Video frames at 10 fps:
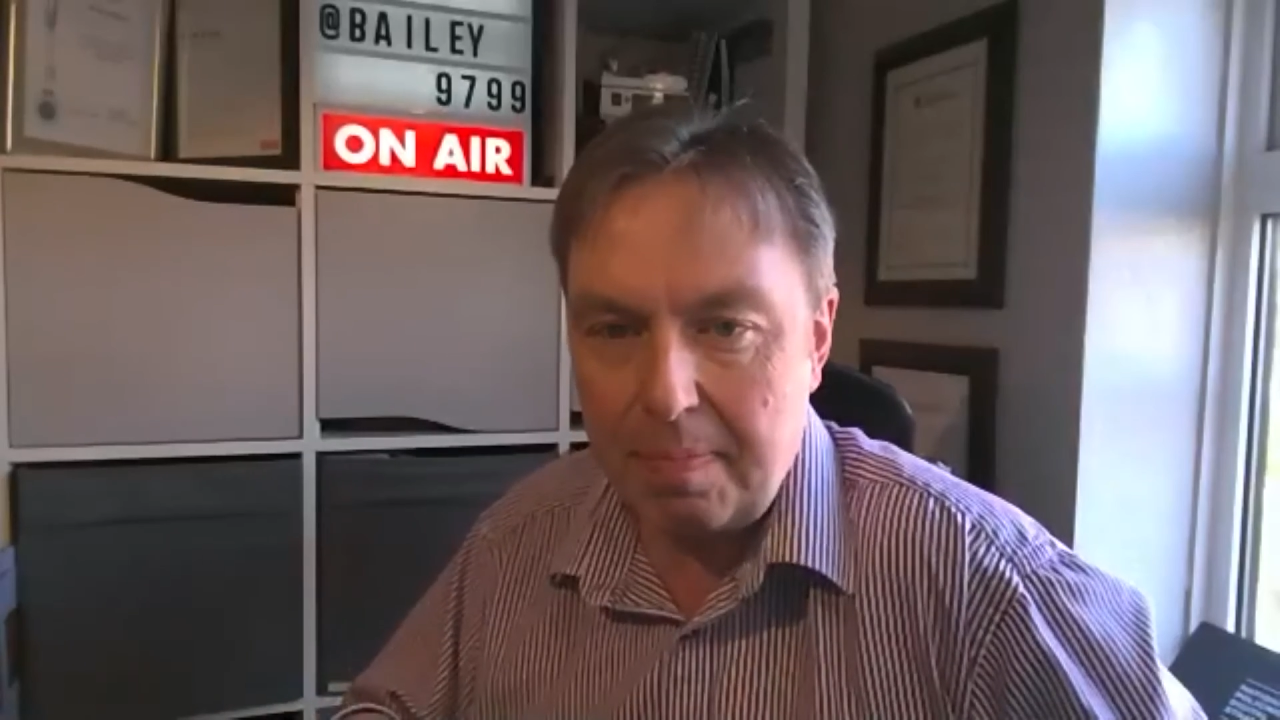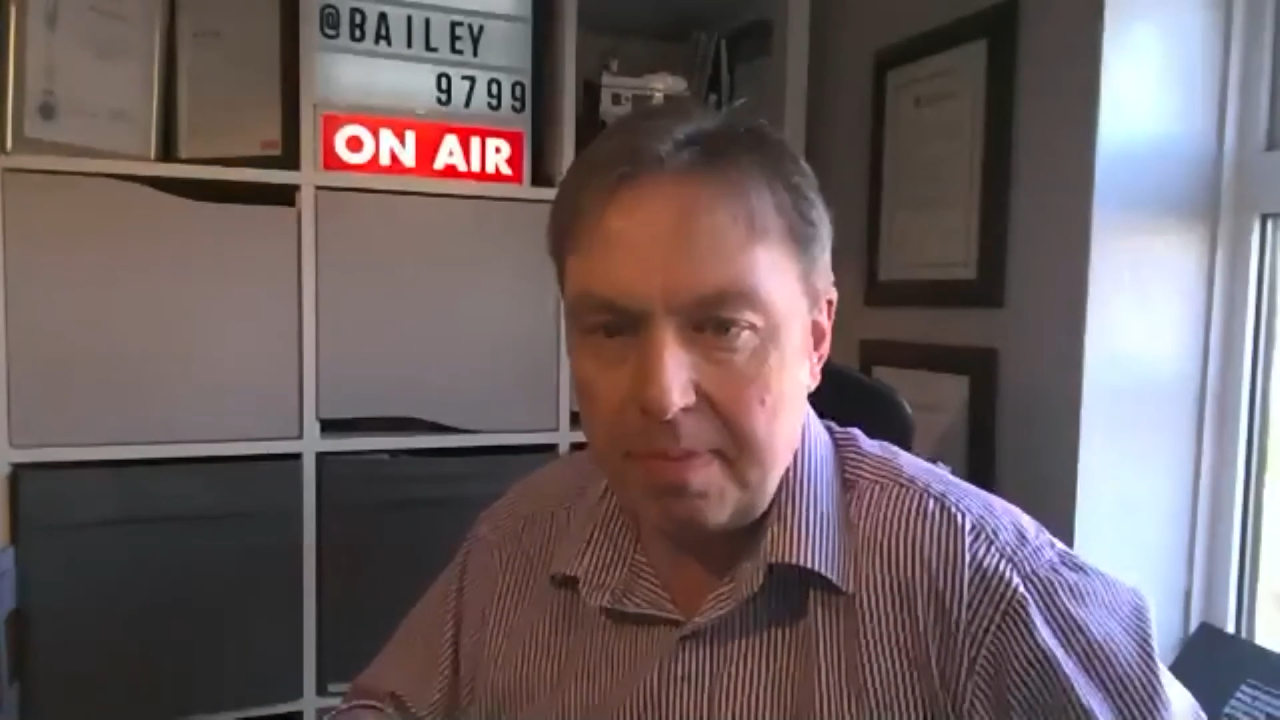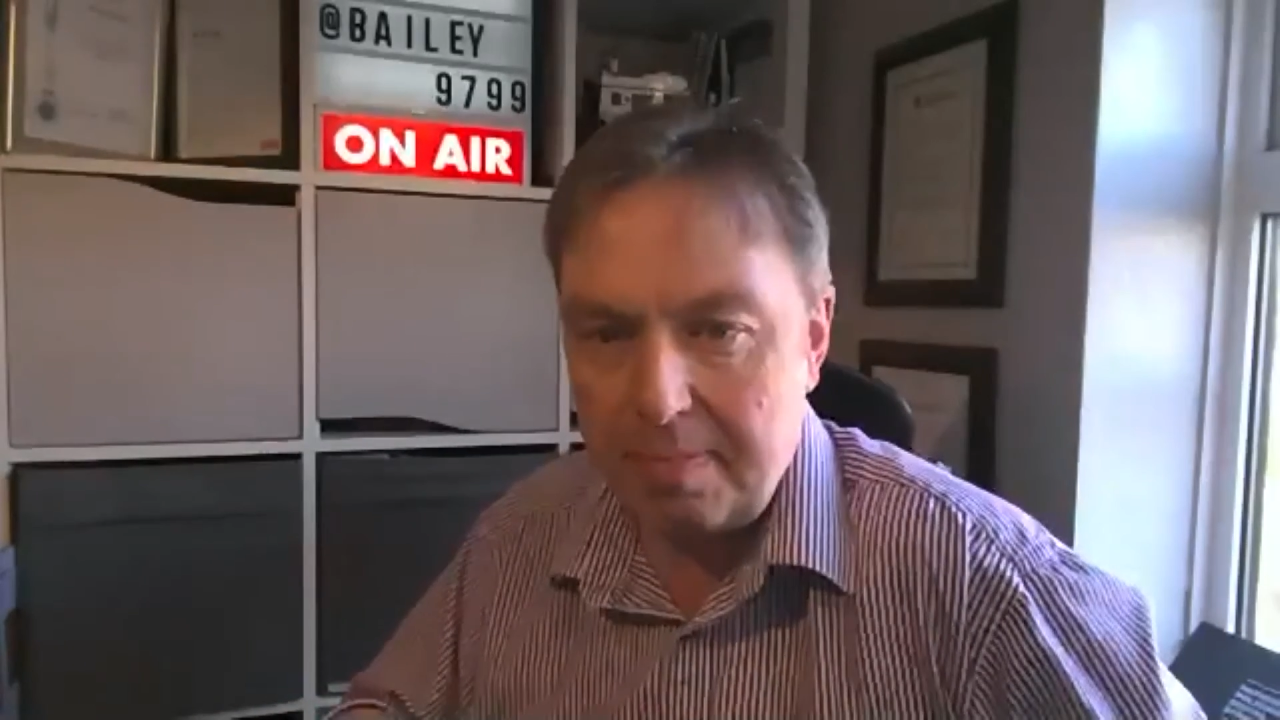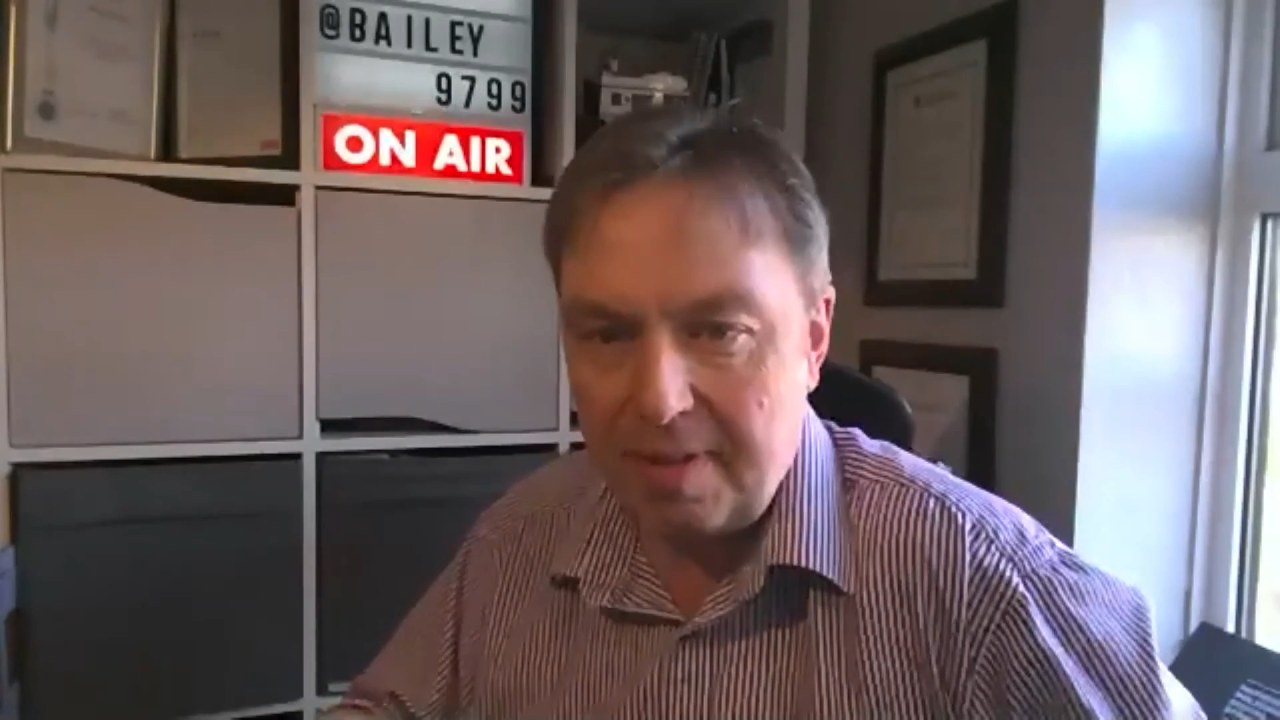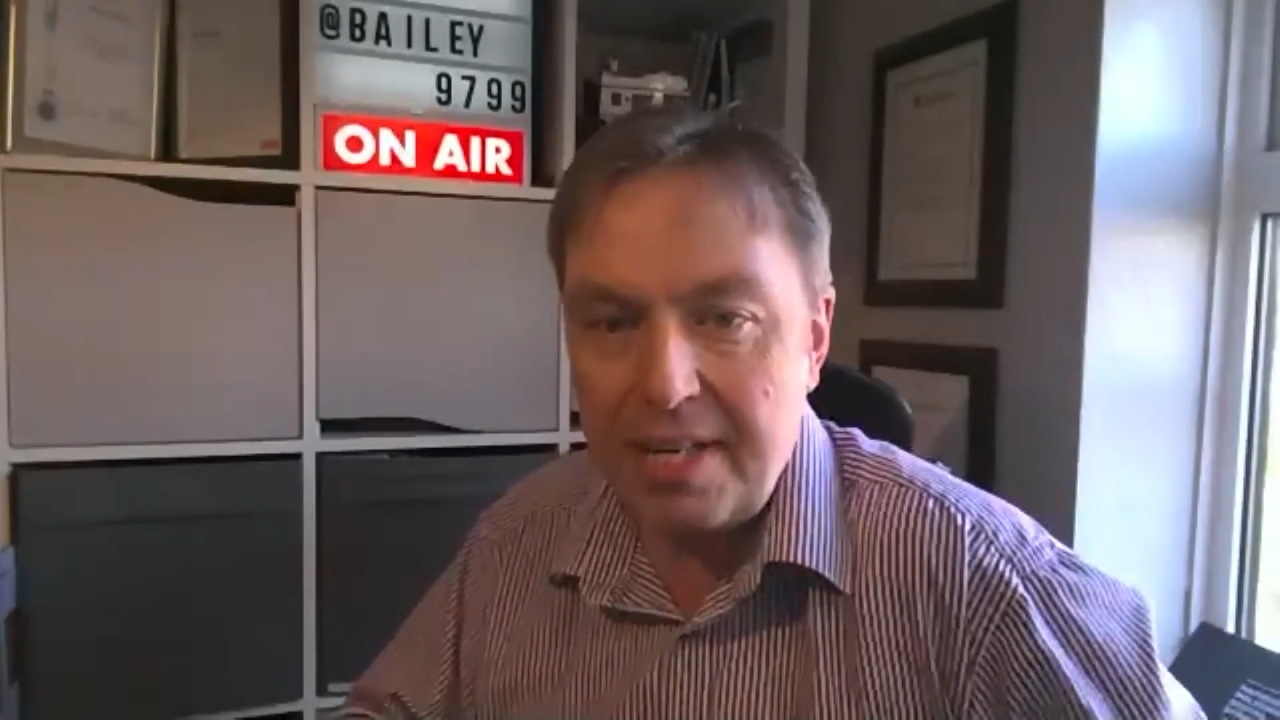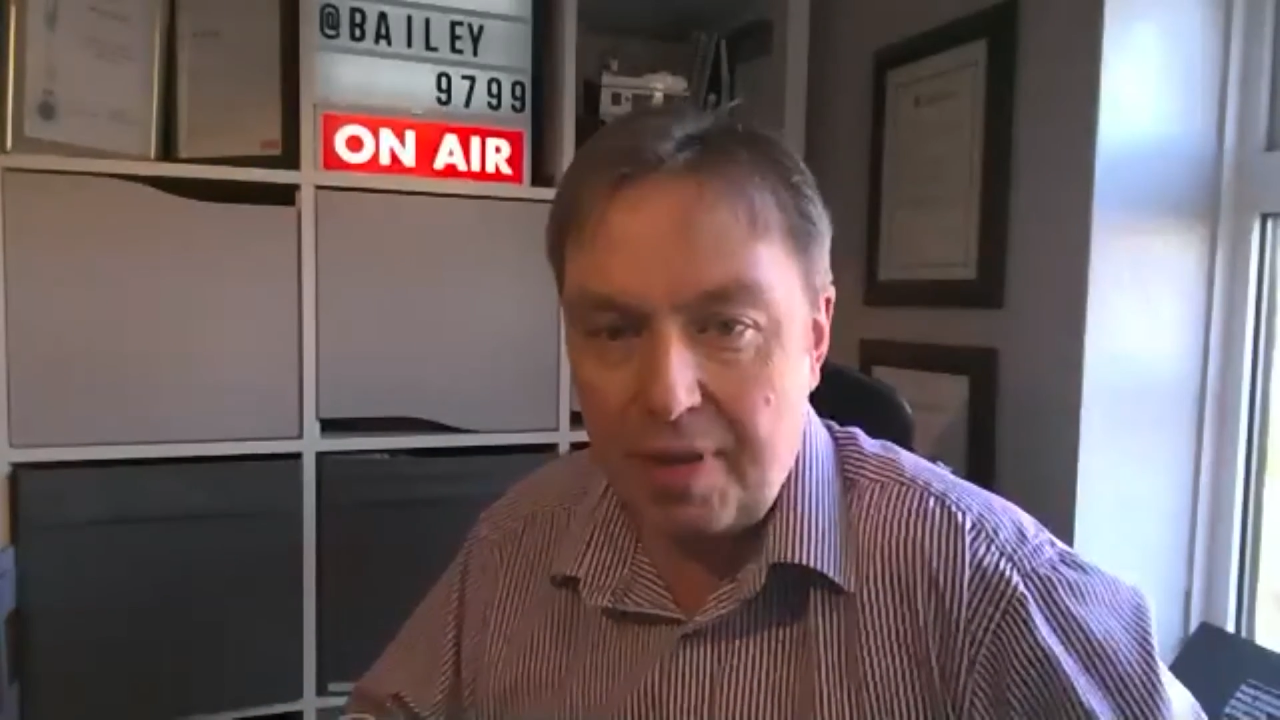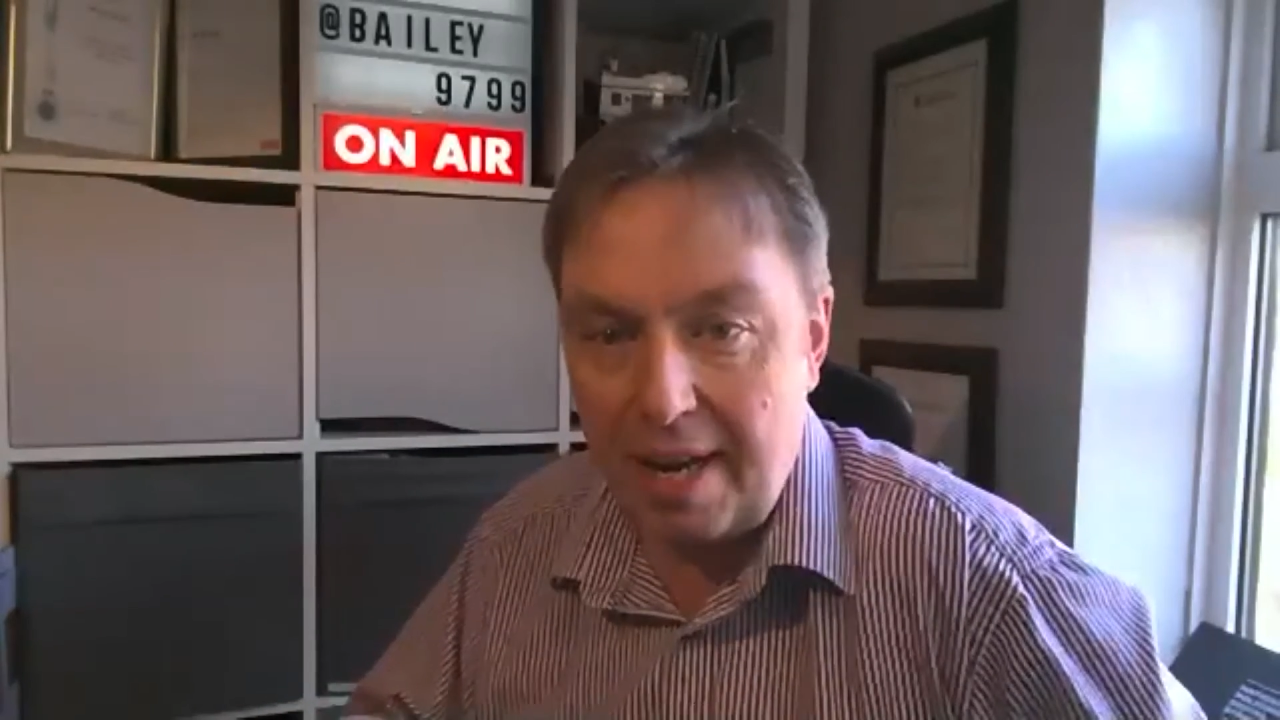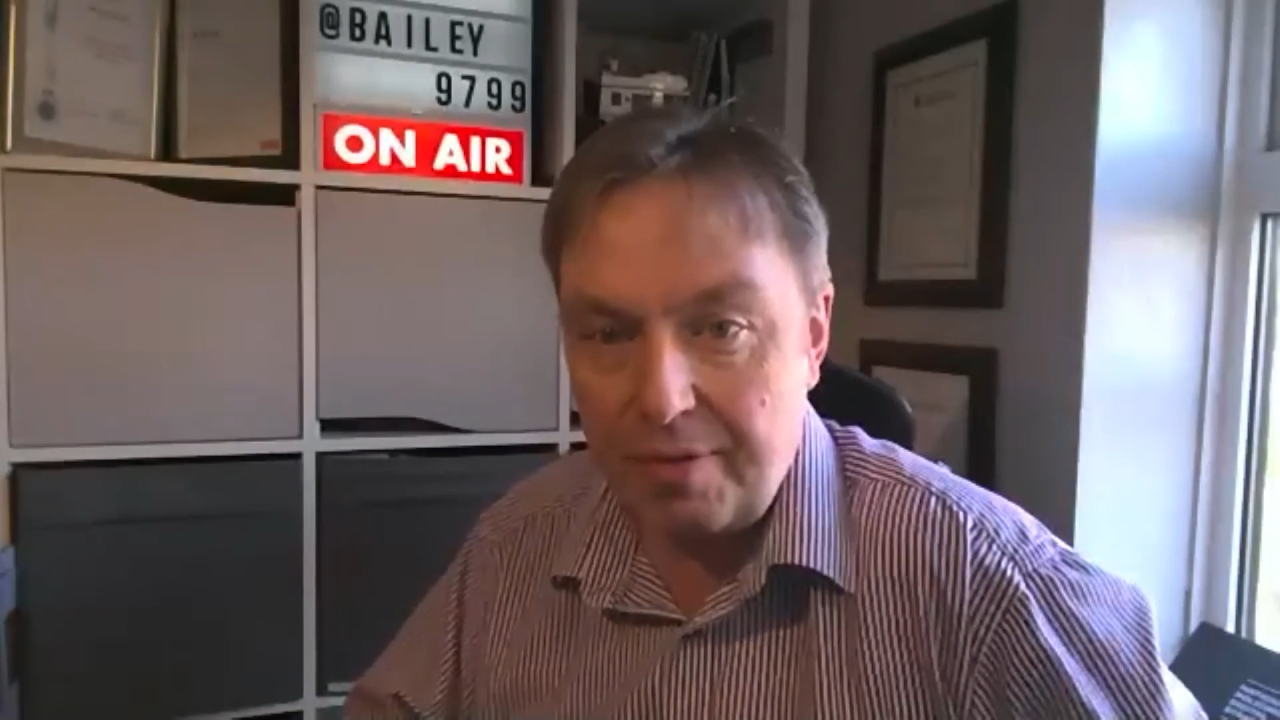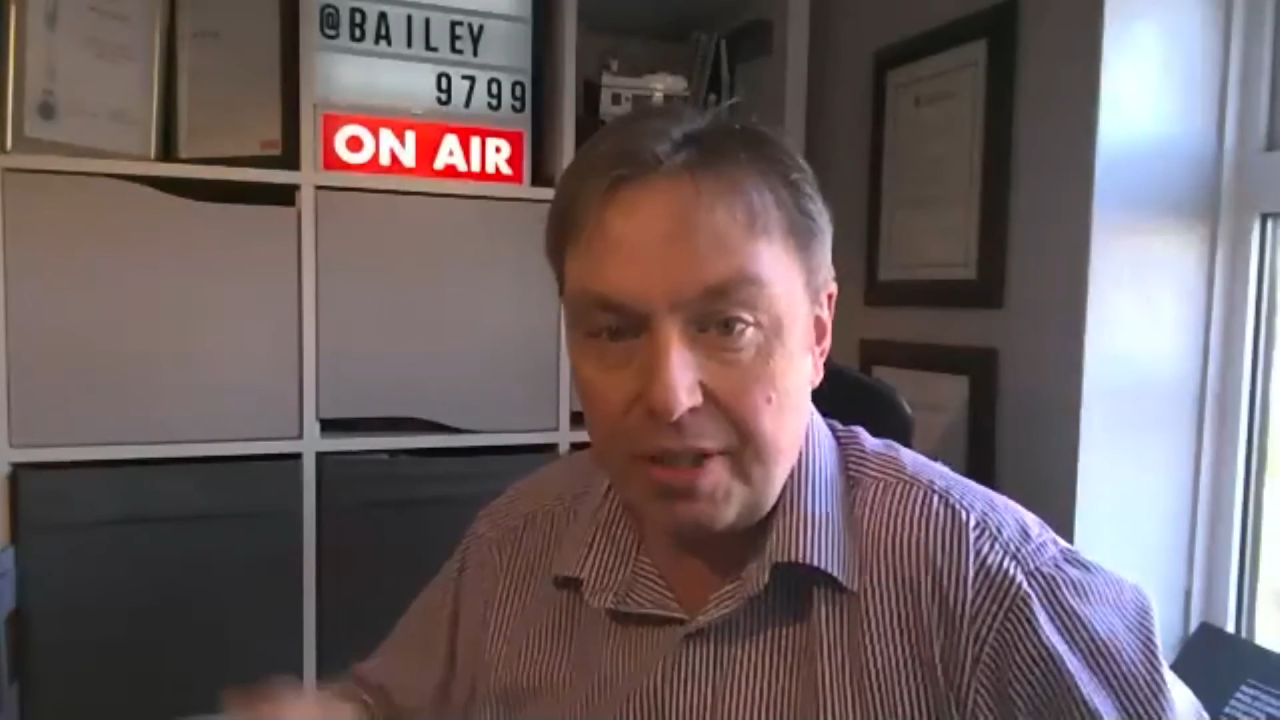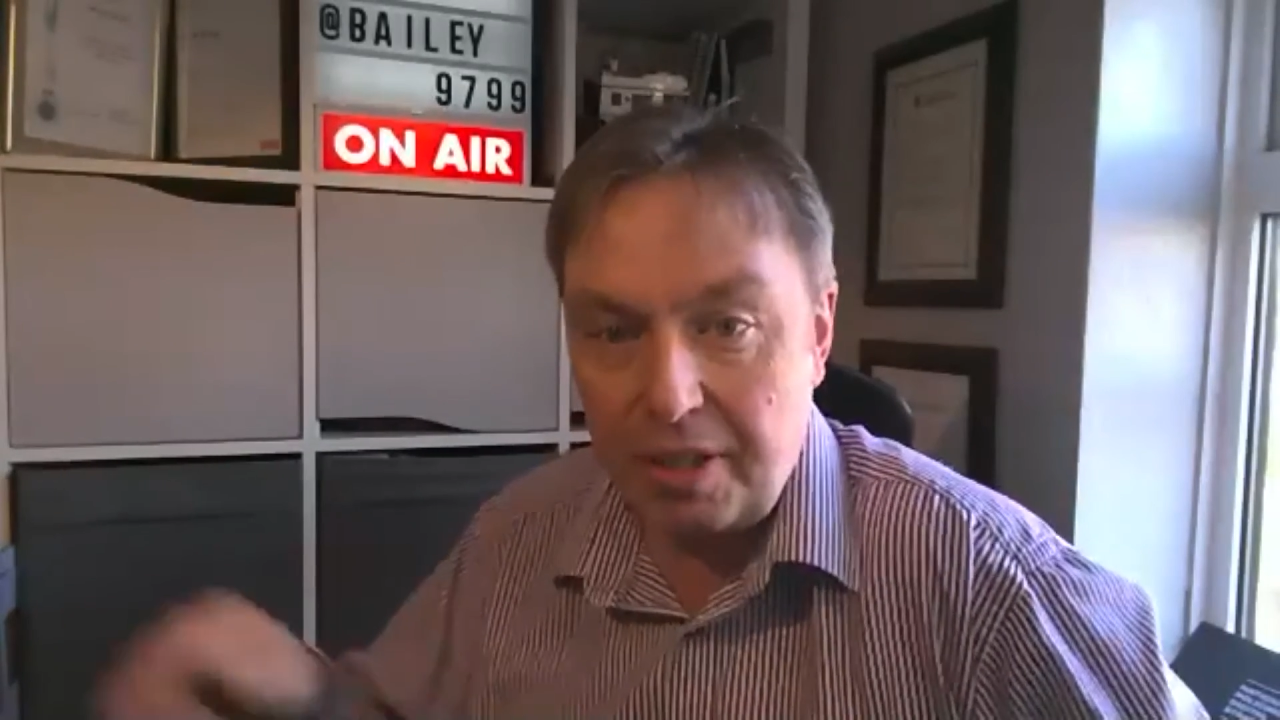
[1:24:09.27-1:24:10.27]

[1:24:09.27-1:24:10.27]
van driver and